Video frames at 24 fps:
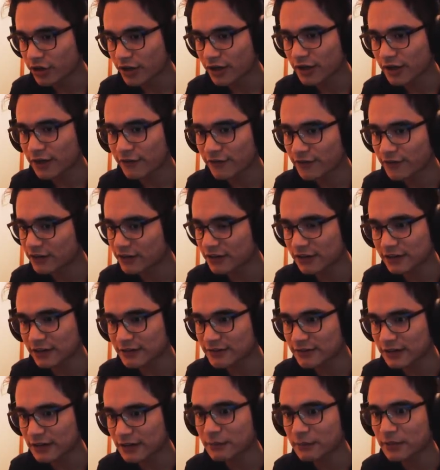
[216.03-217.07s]
Okay, if it didn't
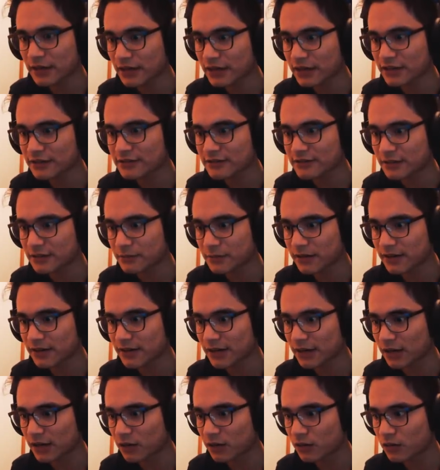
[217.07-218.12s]
see me, it could see me
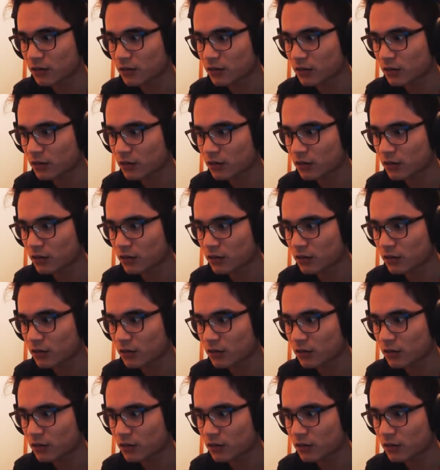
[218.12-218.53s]
now.